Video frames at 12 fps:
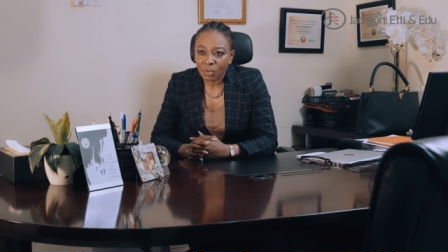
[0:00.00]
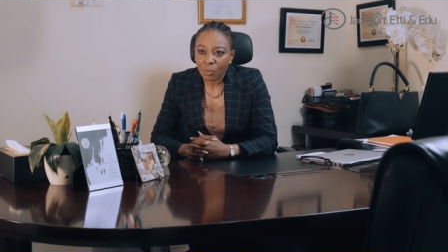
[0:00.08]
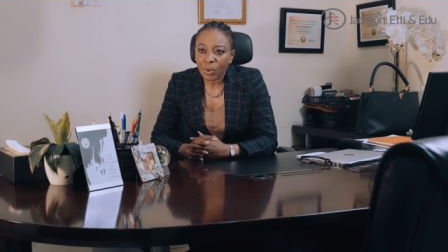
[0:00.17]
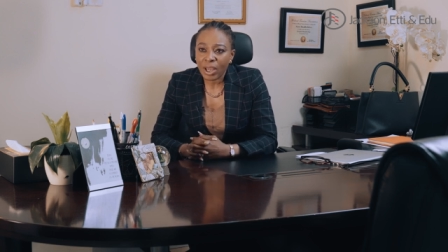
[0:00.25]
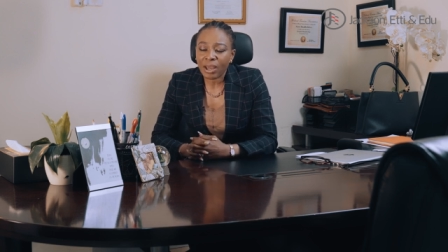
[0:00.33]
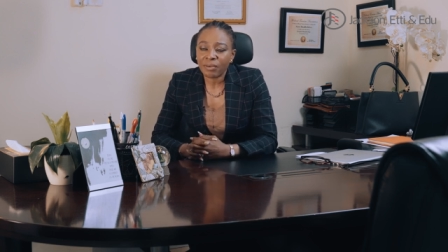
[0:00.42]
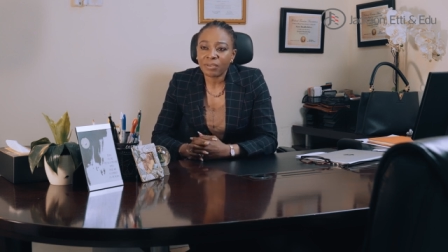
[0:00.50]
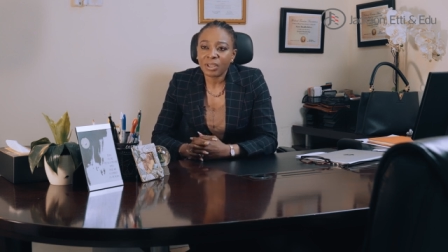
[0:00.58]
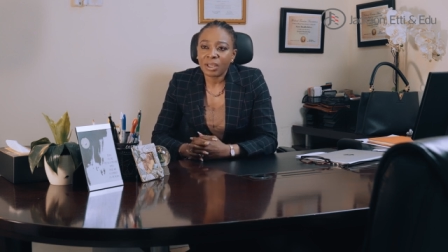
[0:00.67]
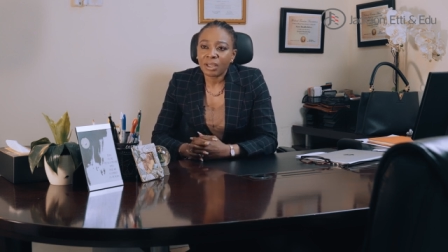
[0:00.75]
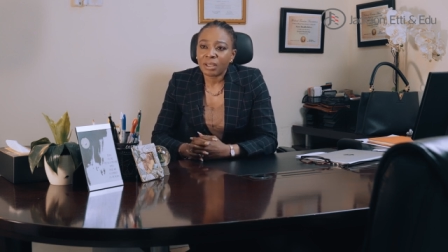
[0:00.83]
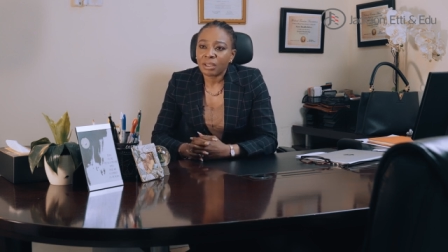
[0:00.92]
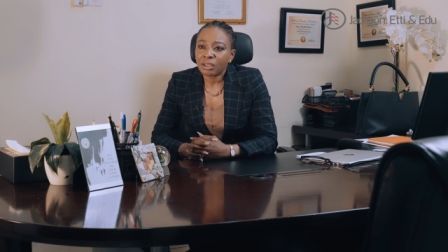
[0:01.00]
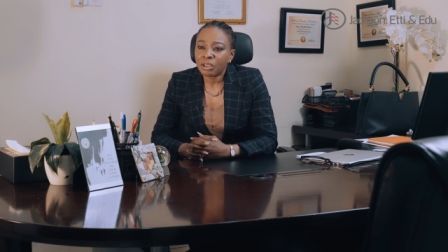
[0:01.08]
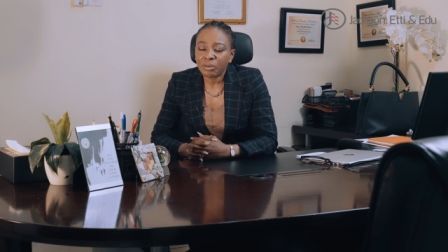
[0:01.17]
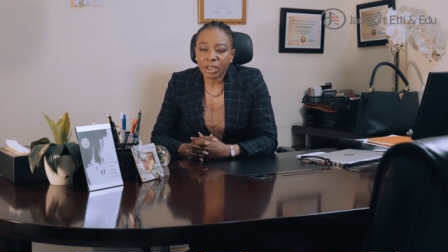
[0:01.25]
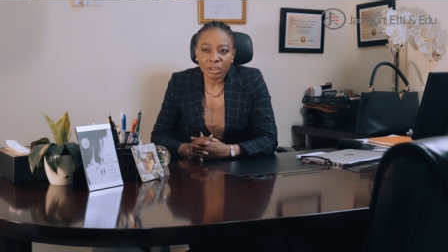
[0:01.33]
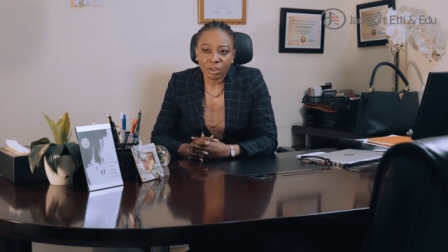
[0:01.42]
We have
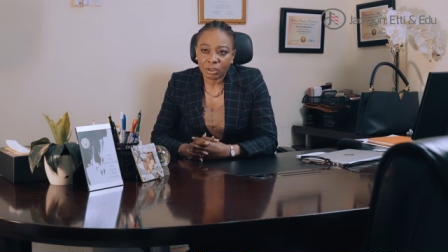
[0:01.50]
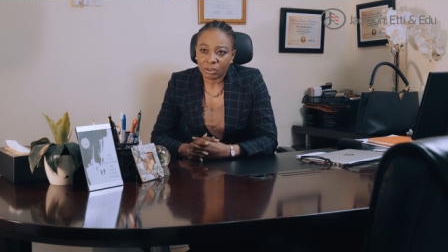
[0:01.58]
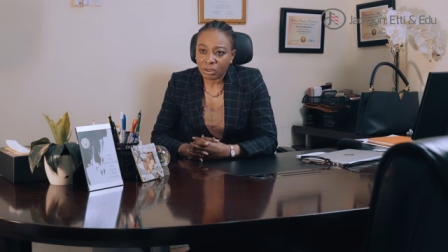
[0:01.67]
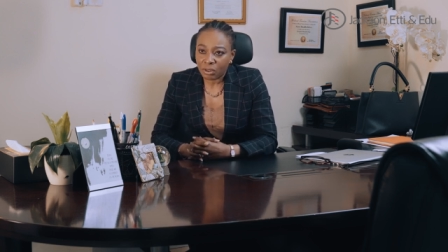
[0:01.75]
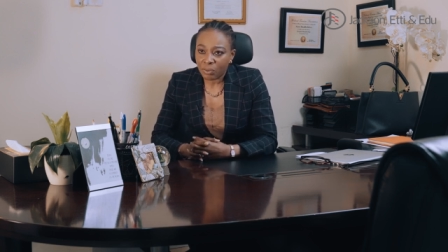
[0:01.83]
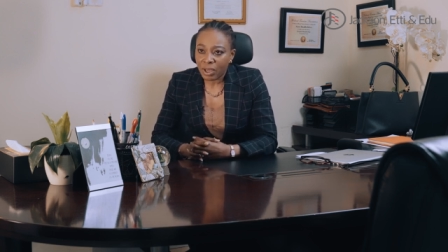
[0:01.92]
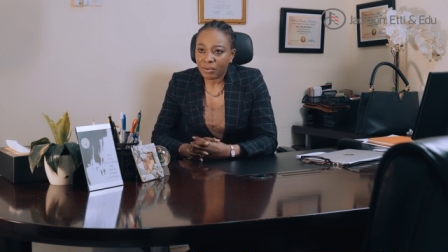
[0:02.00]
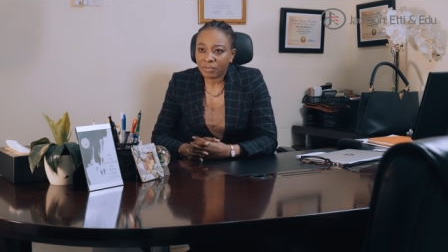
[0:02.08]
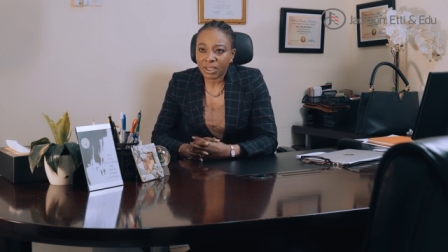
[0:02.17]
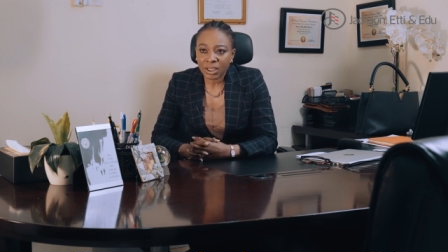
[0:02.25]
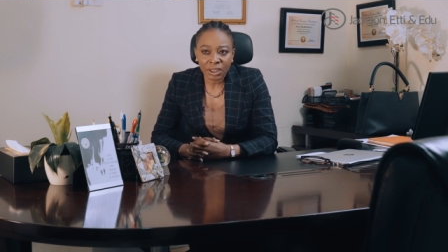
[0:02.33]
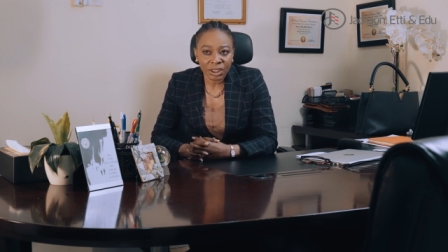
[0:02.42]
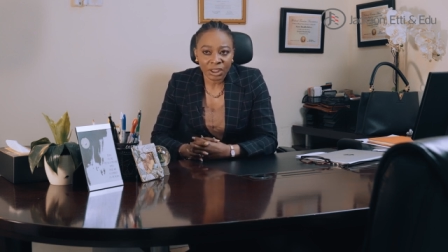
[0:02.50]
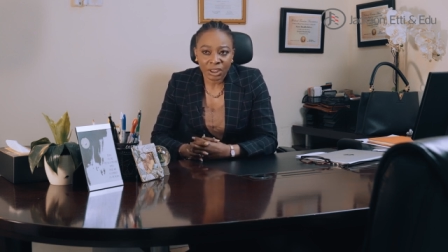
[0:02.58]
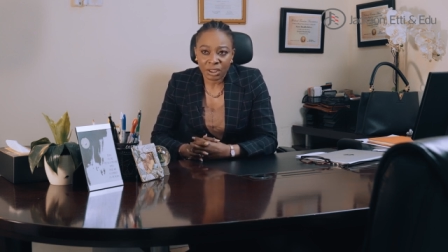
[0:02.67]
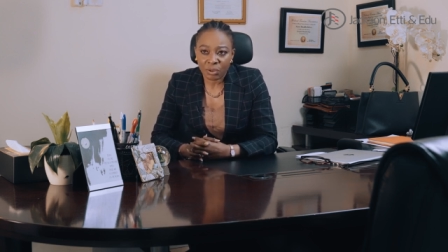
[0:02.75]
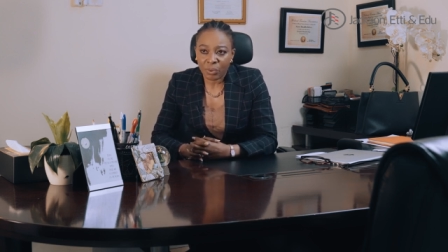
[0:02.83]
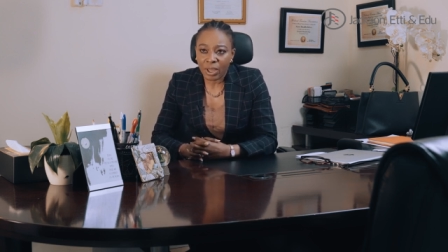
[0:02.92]
great doctors, we have
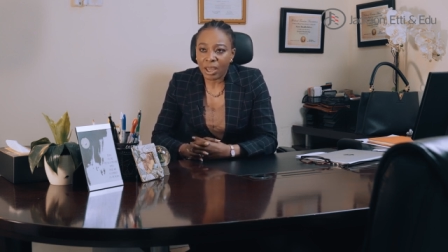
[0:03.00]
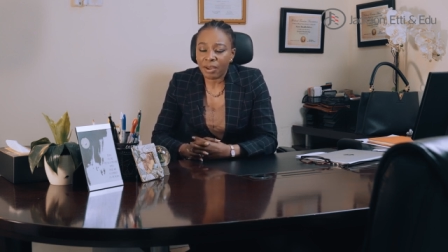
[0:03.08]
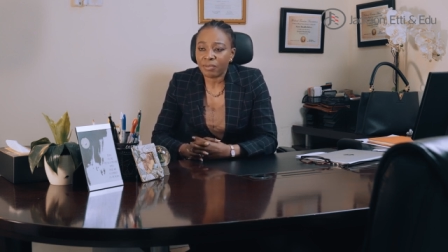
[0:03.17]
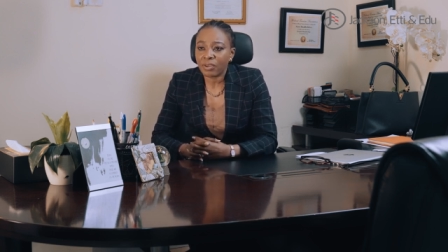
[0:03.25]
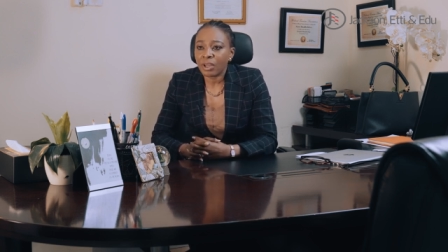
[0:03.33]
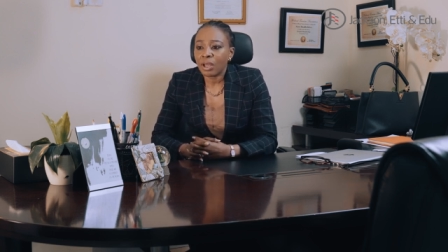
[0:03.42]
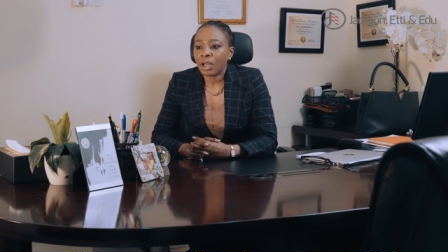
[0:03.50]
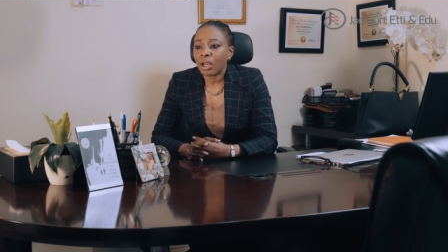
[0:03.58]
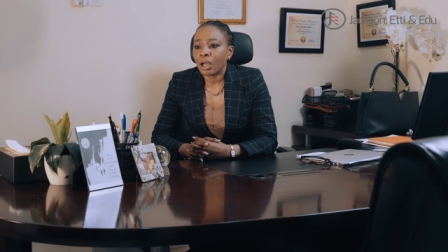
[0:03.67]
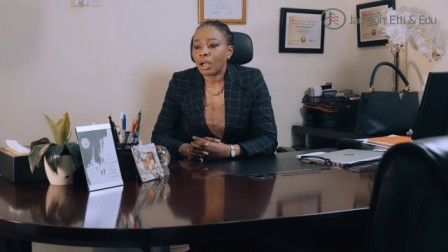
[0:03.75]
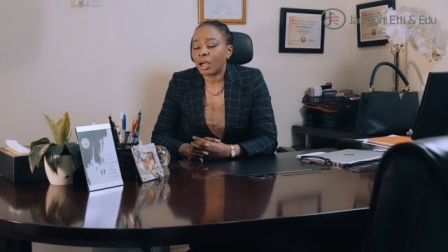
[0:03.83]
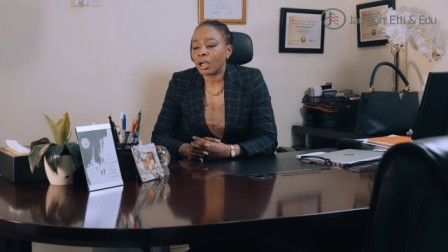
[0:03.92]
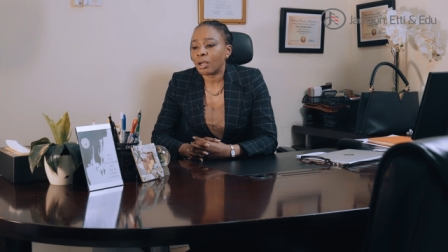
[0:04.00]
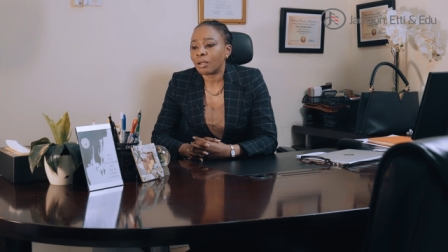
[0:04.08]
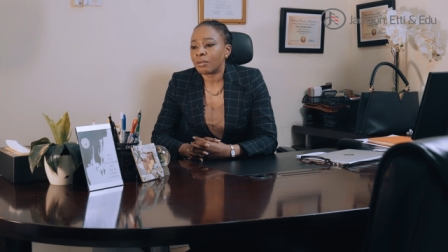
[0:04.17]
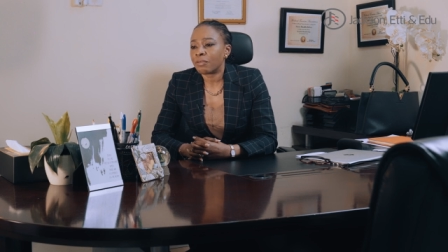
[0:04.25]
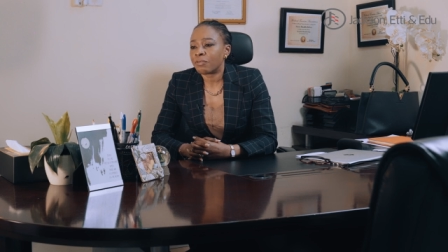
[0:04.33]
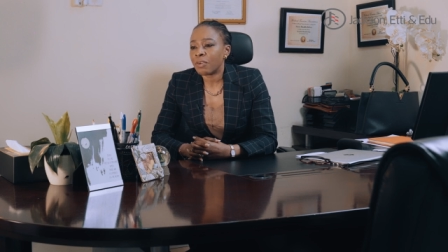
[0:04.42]
clinicians, we have
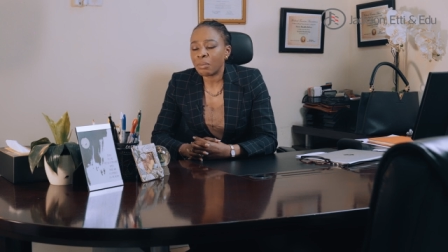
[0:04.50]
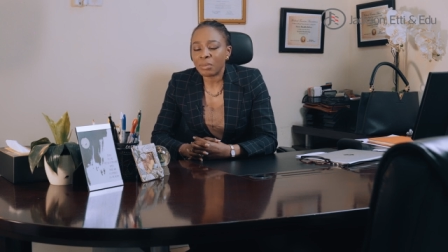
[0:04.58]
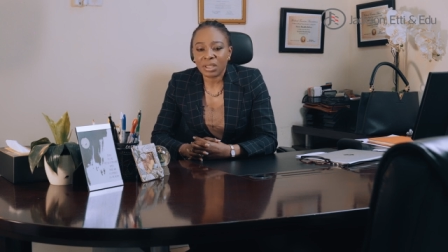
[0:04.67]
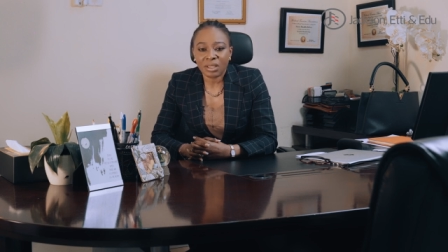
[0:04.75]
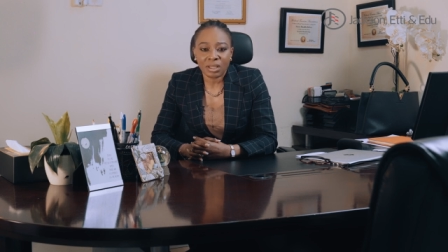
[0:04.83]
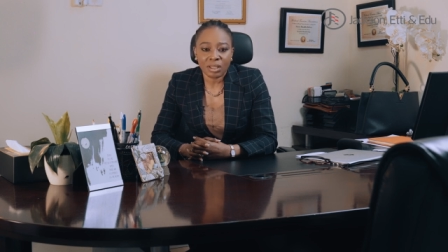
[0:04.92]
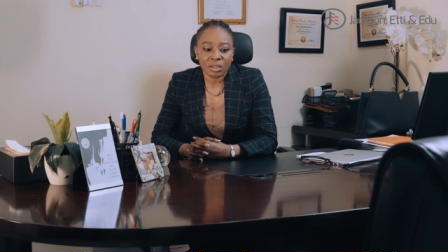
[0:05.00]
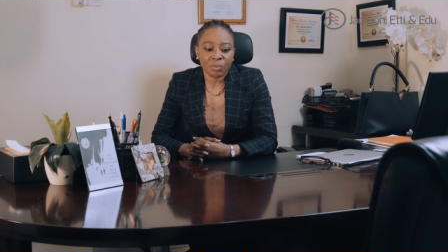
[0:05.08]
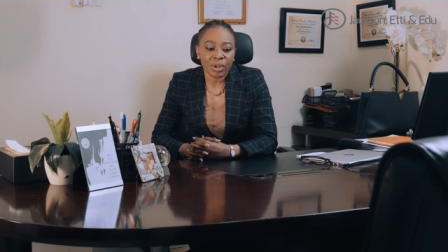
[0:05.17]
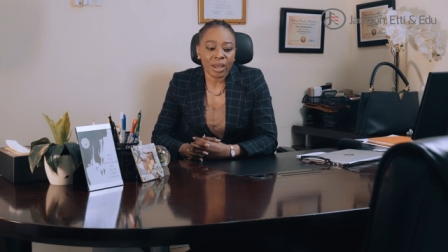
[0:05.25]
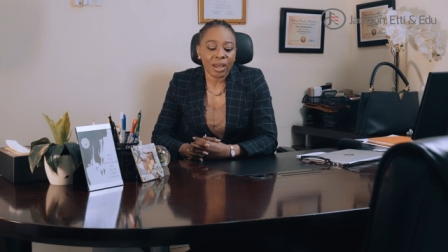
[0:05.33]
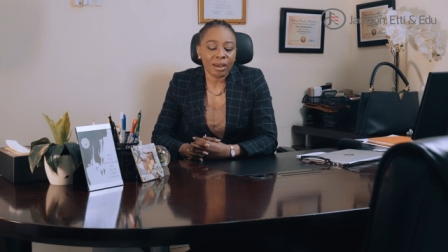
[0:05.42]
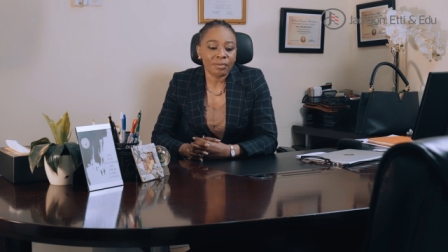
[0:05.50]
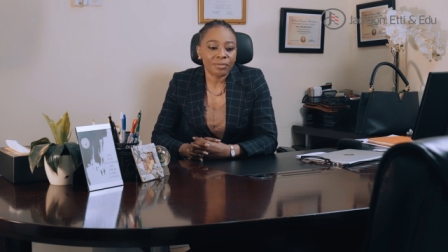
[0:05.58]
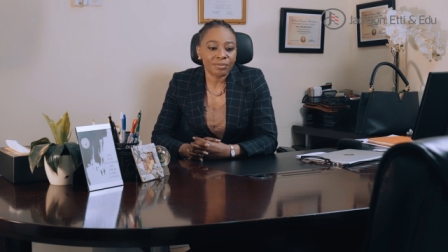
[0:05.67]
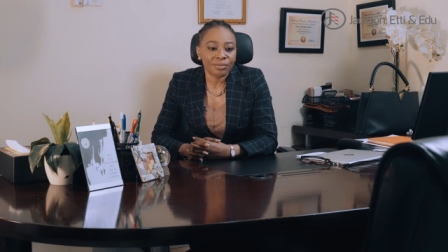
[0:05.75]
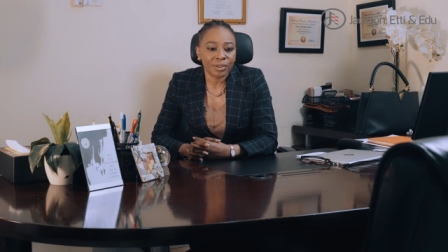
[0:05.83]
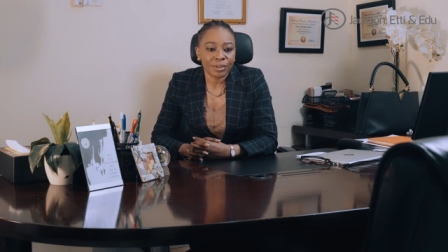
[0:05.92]
pharmacists, we have